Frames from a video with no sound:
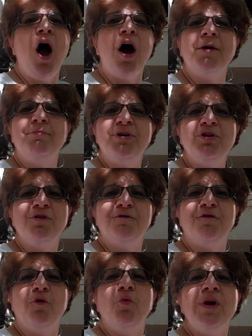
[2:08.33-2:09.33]
on a
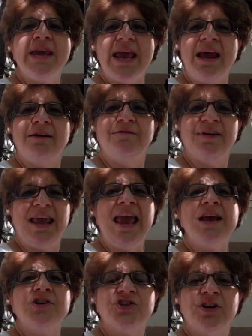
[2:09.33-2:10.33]
beautiful weekend
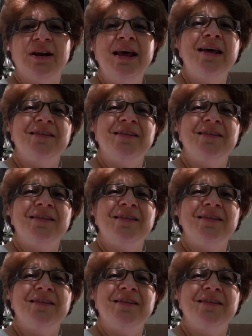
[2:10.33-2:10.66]
vacation